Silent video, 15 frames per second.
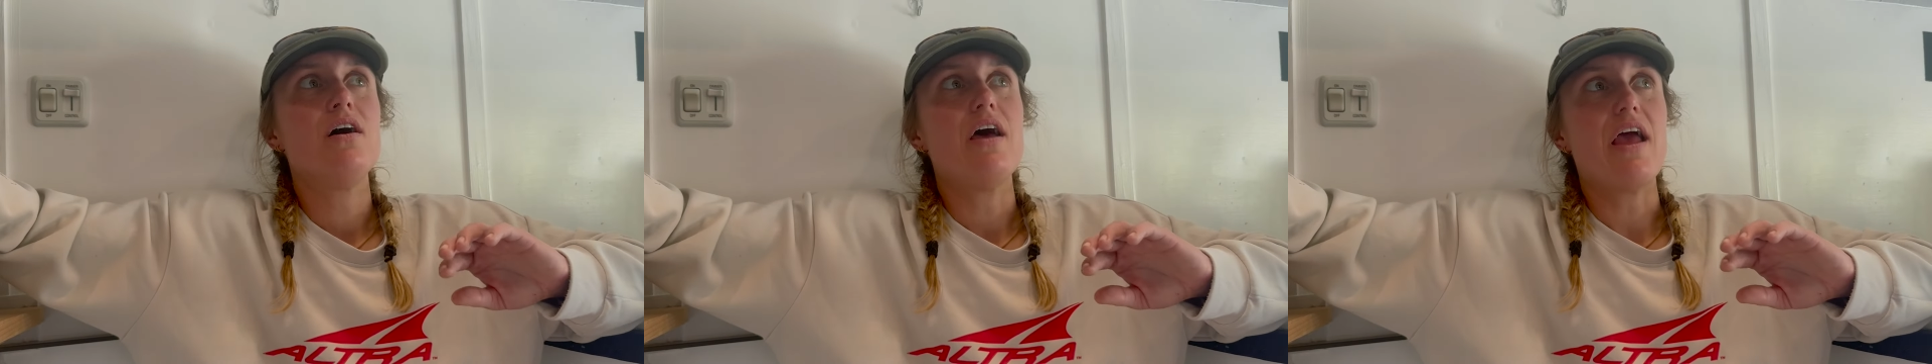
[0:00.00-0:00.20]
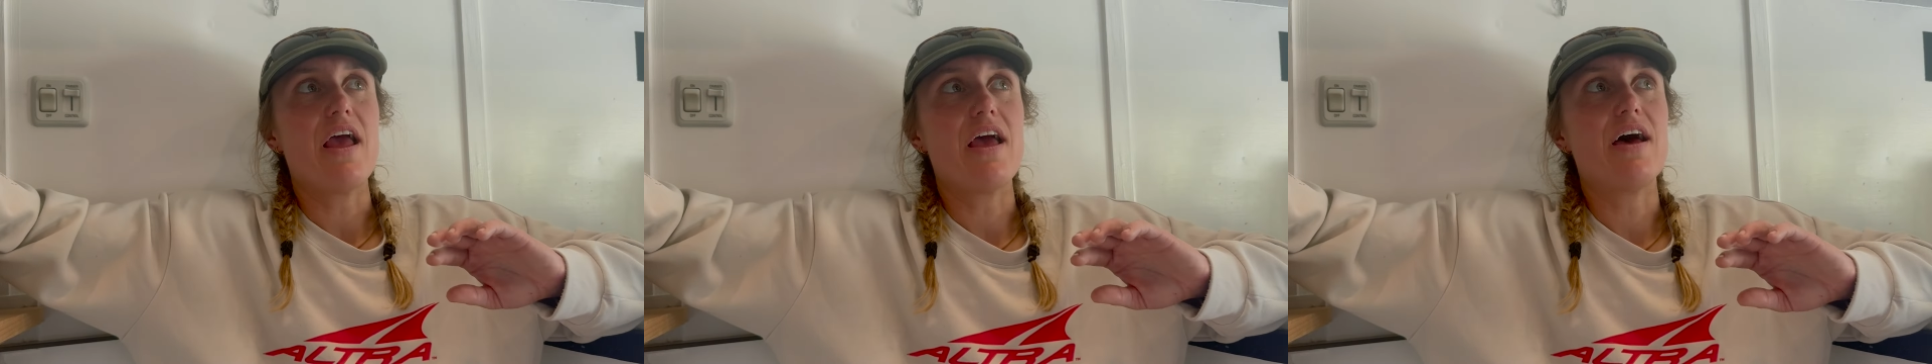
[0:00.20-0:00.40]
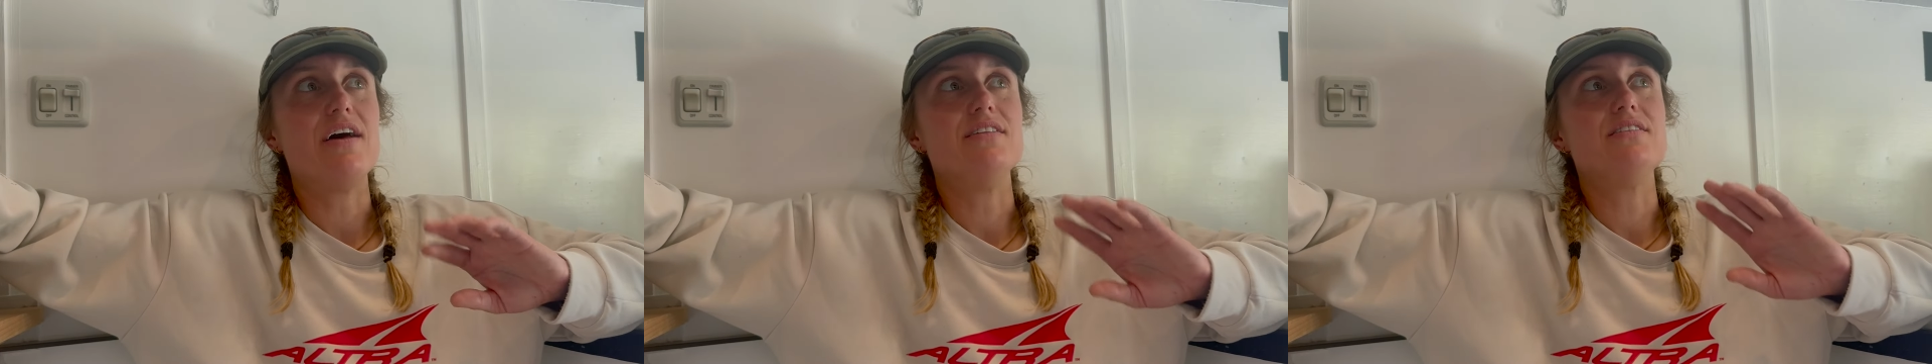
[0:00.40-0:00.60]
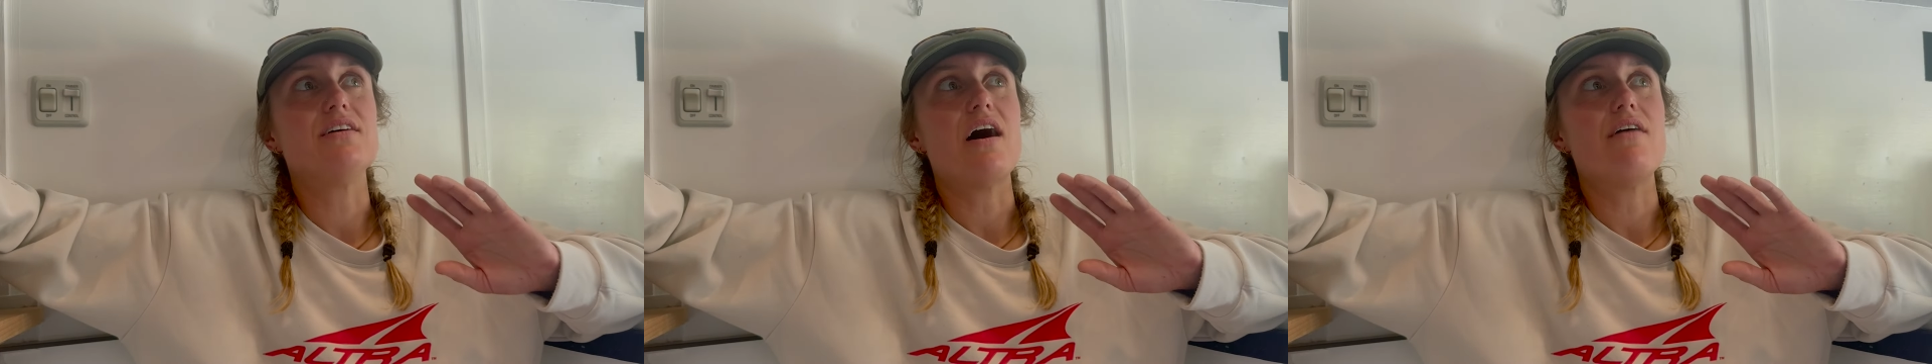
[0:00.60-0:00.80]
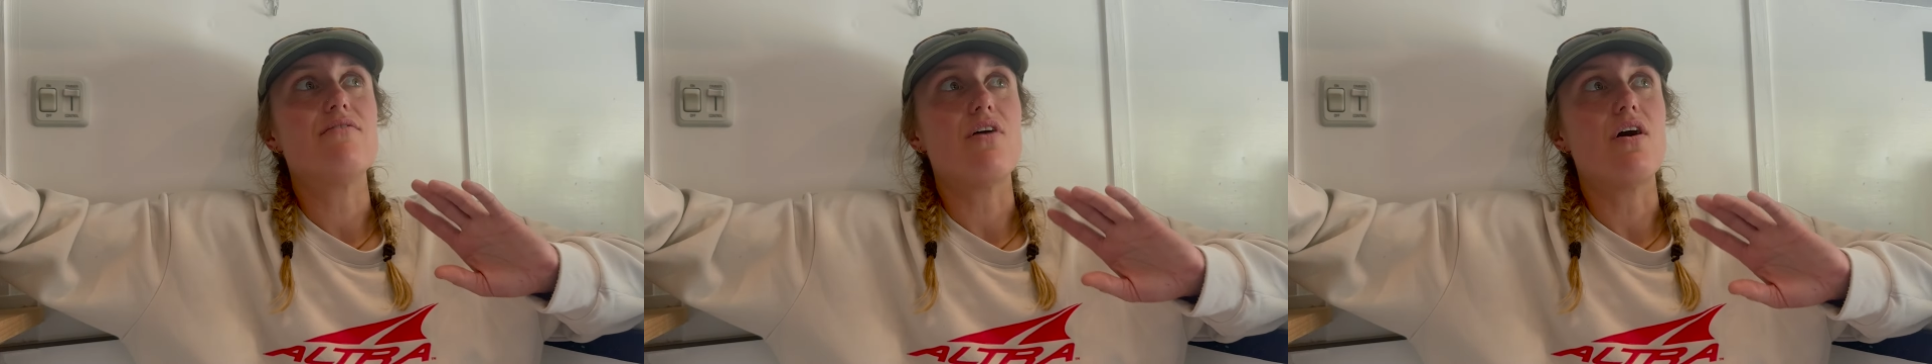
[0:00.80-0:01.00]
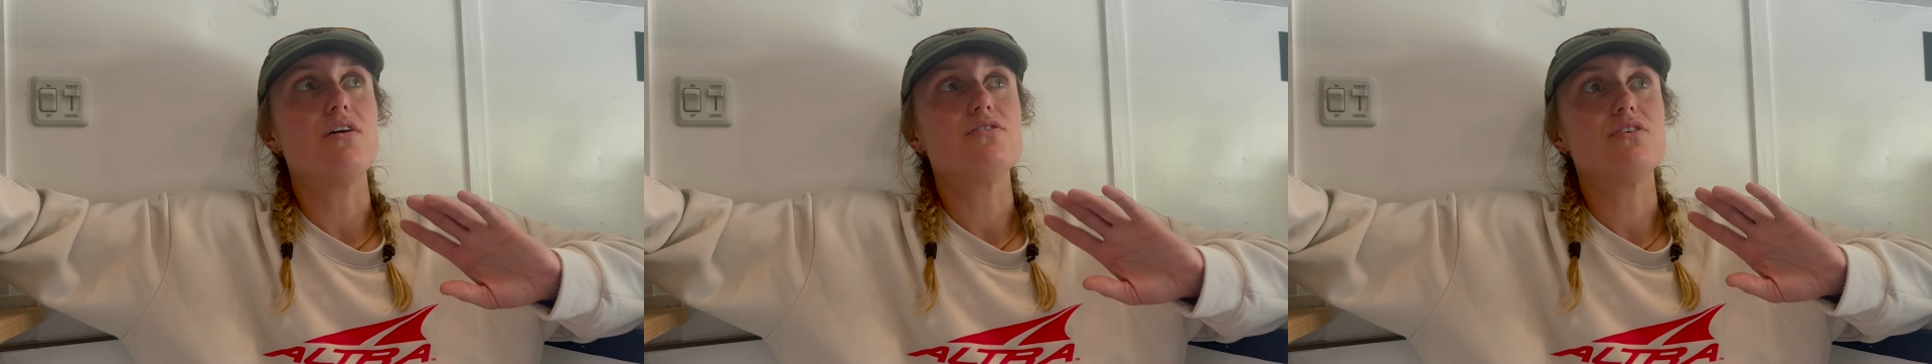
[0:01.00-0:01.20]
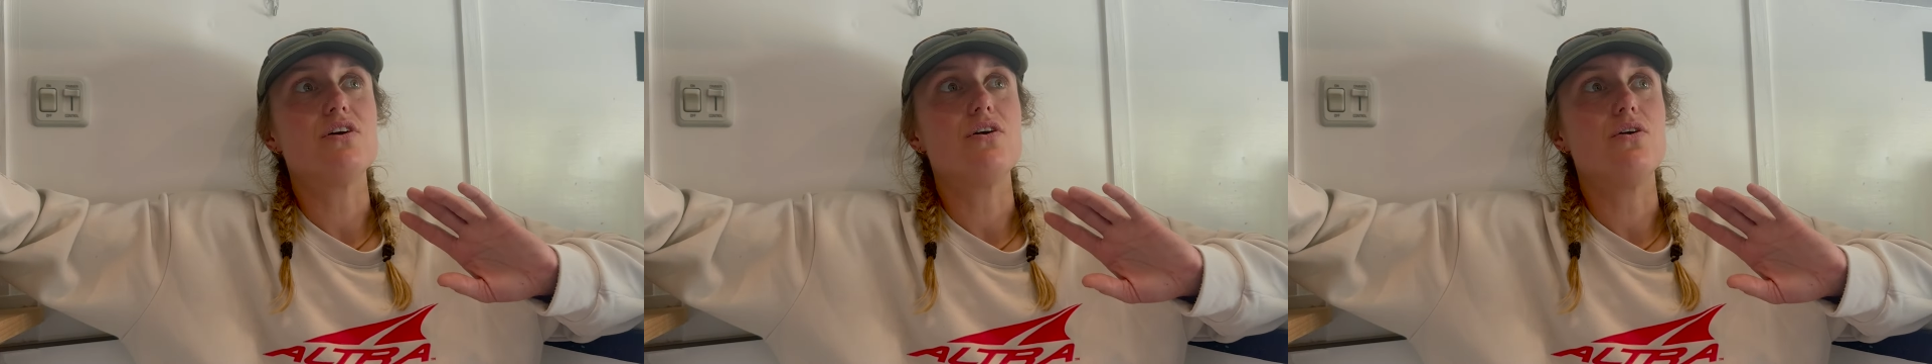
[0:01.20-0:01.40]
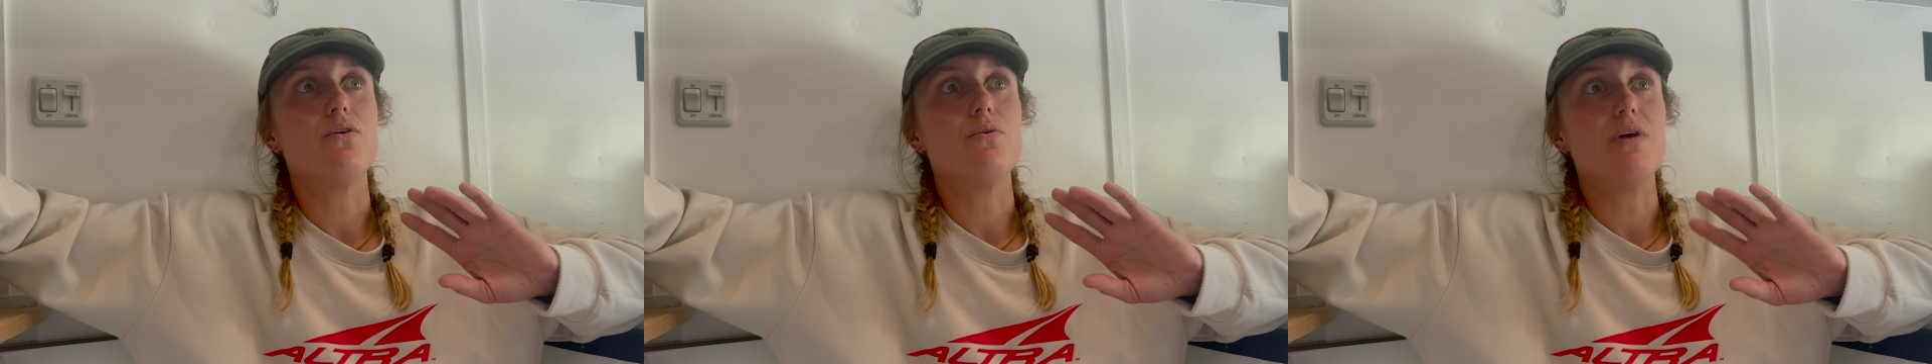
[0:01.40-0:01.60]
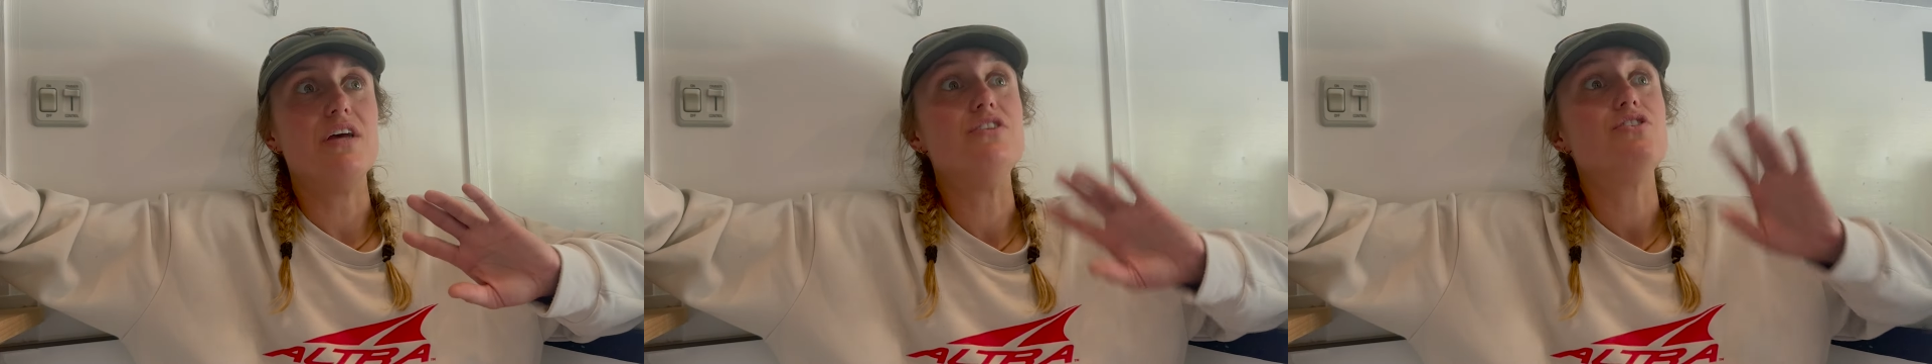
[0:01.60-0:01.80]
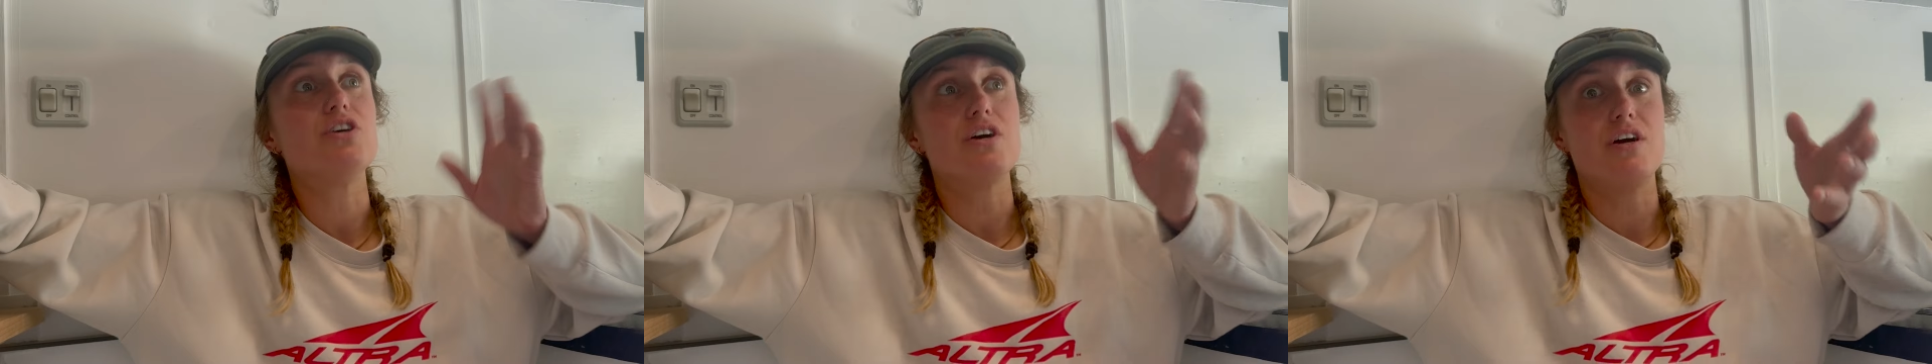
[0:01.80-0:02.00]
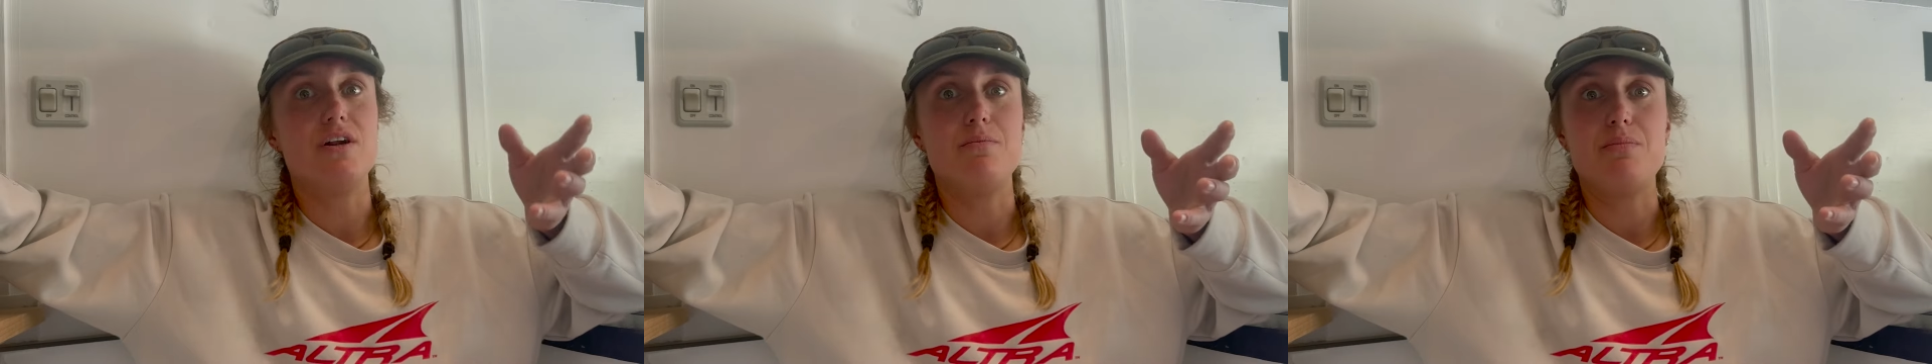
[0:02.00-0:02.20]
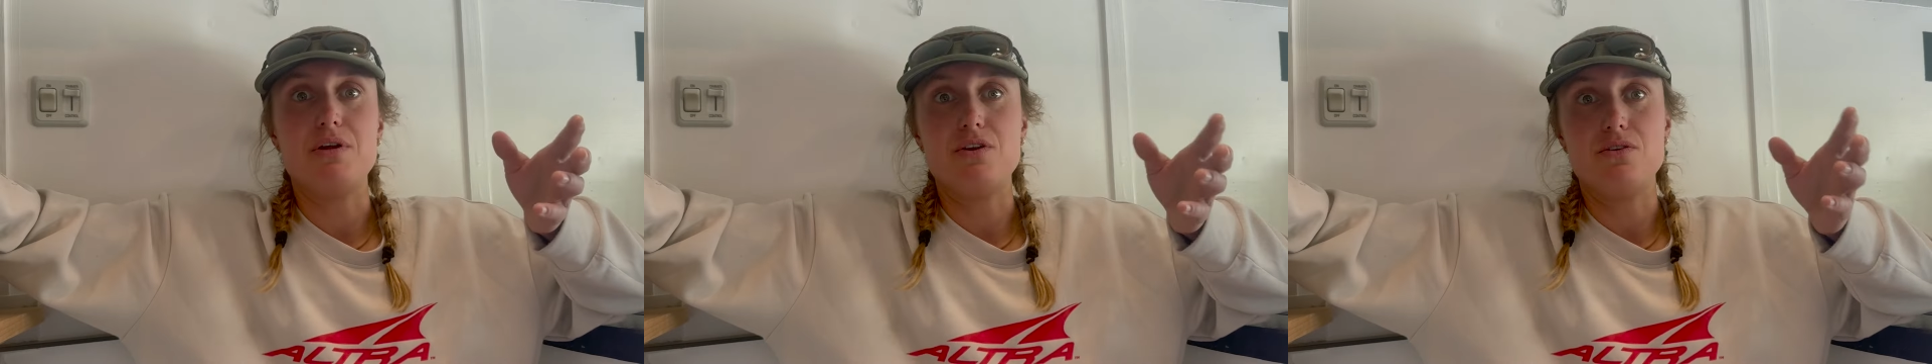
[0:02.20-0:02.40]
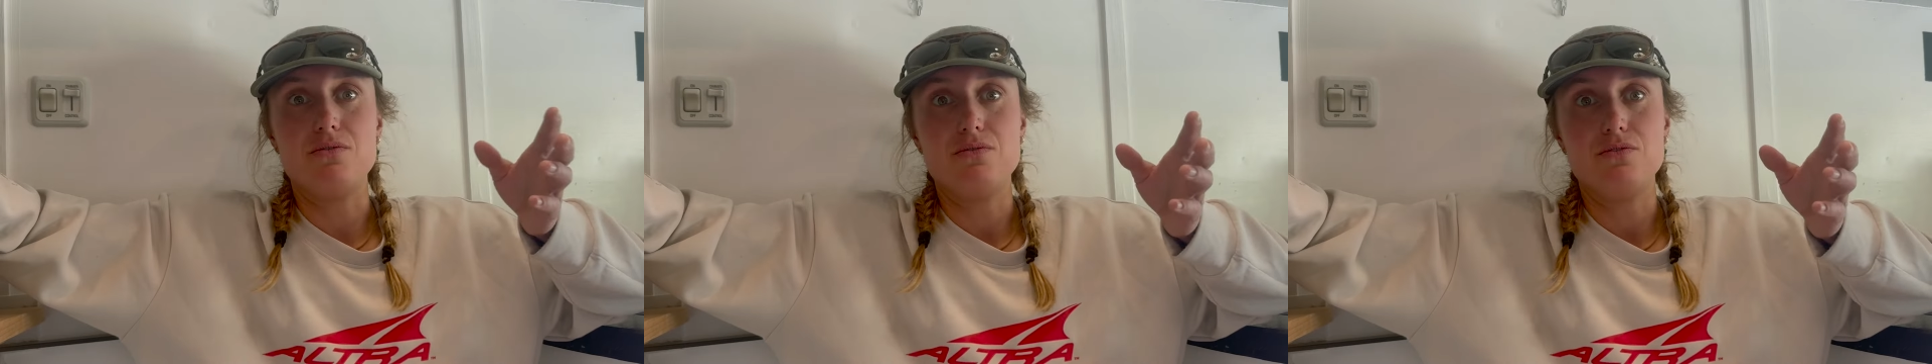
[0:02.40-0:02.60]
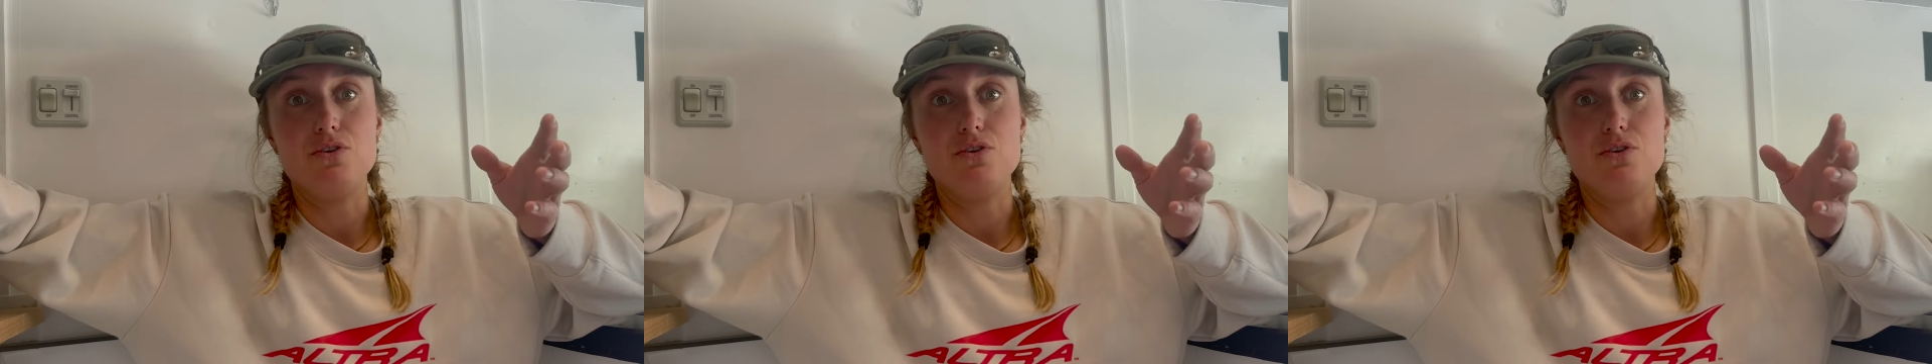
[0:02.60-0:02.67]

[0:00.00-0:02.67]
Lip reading: and I've also in turn been